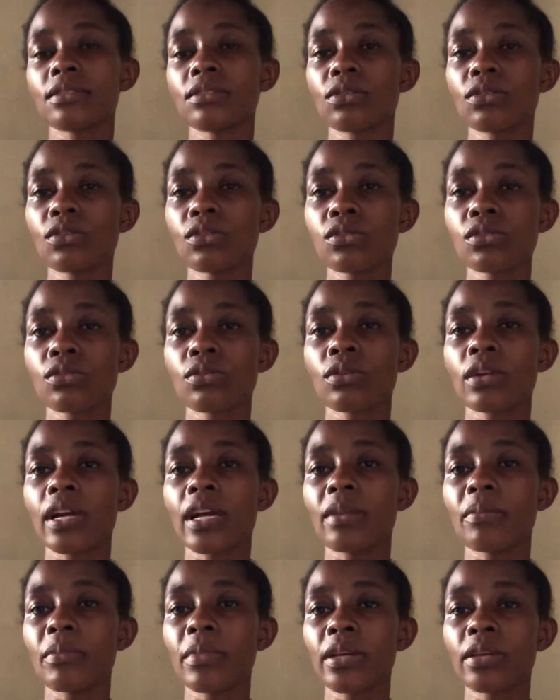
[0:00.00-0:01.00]
also
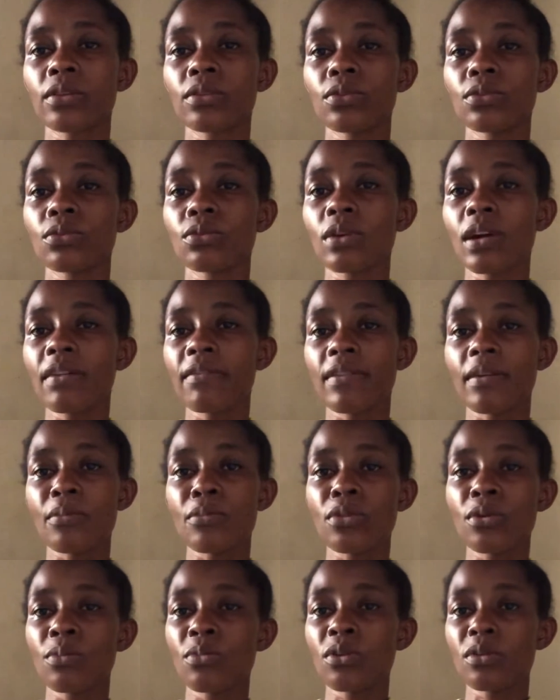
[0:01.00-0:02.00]
can make you to have
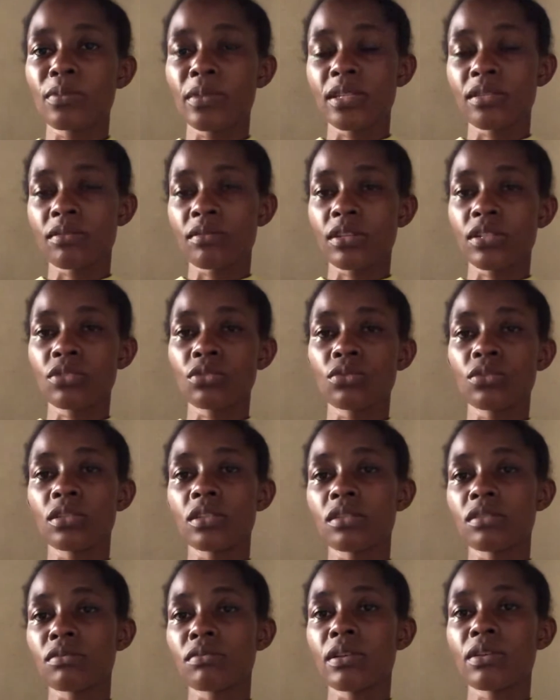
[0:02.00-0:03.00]
abnormal menstruation
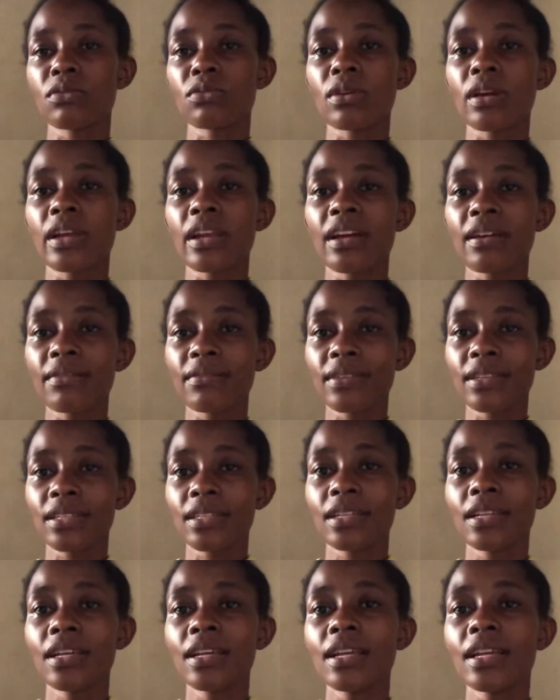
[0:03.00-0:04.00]
is when you are having
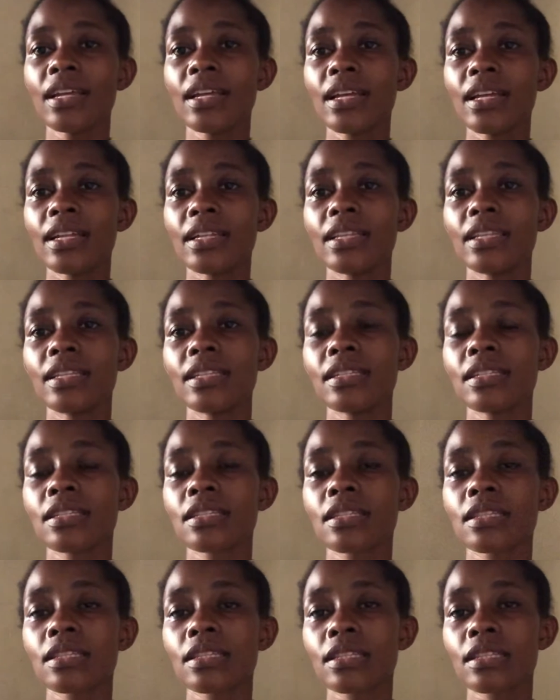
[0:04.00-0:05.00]

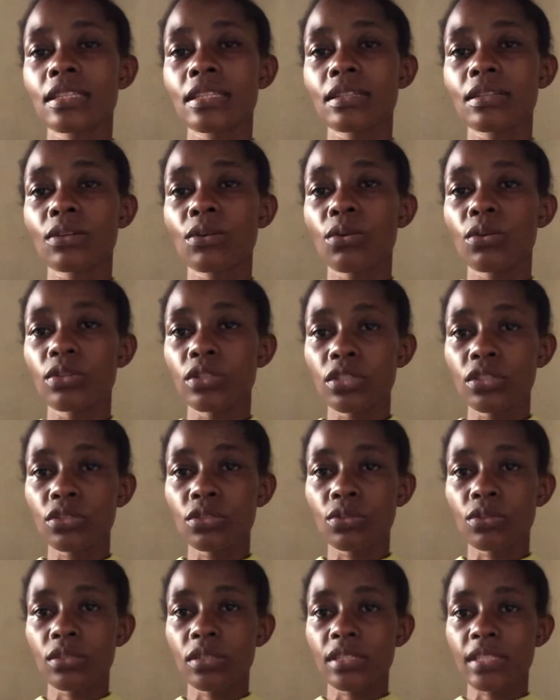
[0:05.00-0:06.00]
these
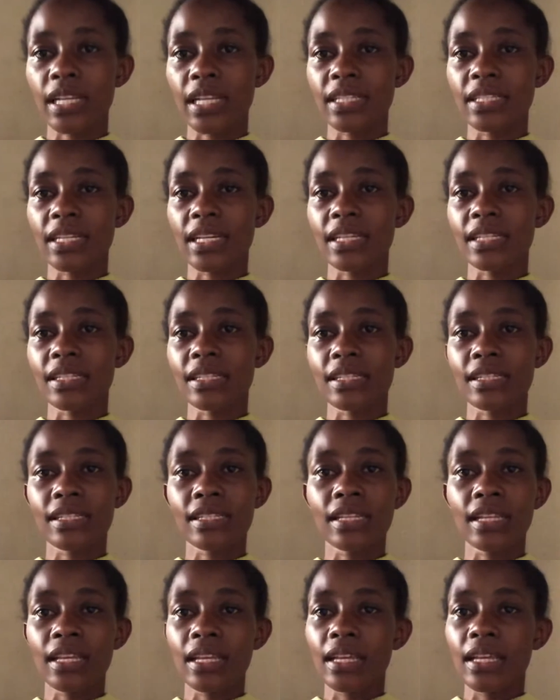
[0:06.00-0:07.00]
conditions such as
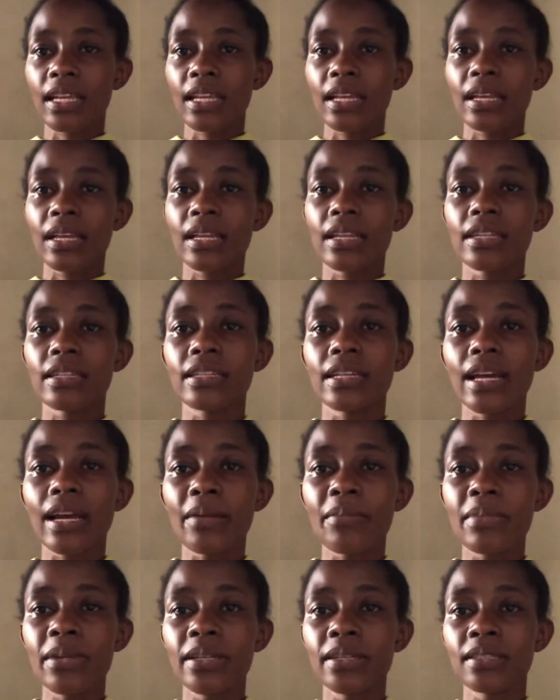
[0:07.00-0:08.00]

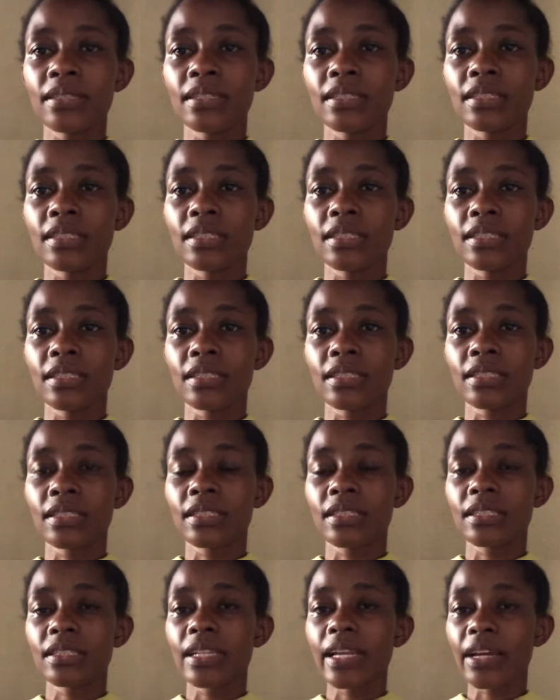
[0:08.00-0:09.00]
diabetes,
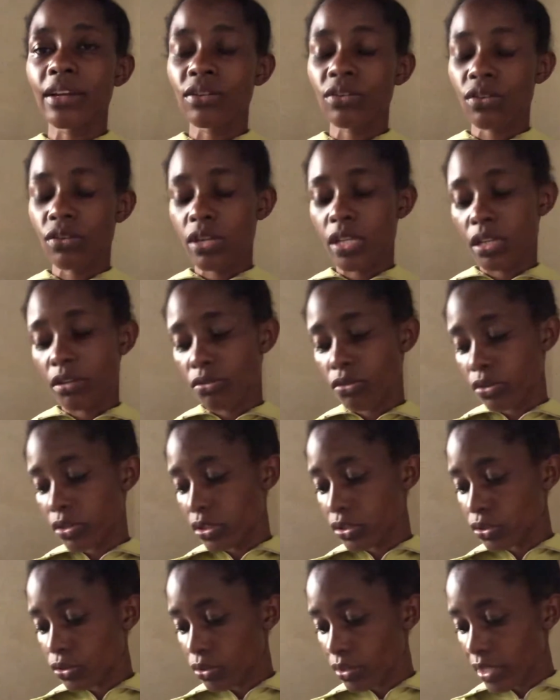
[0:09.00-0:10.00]
the chronic
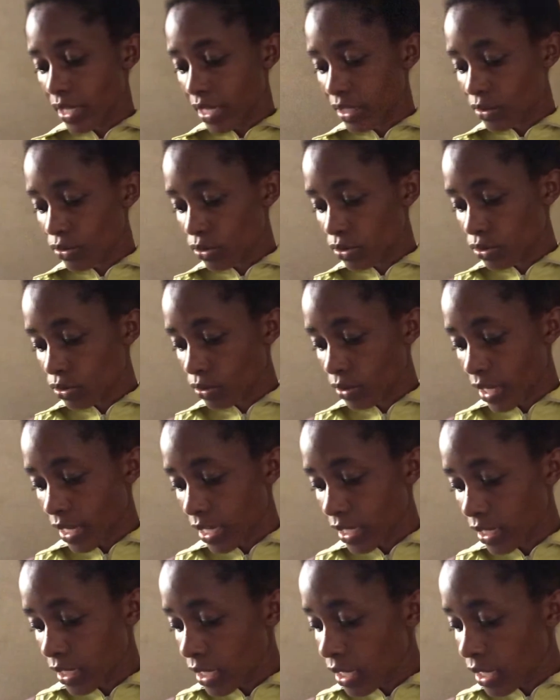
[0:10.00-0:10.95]
condition that also can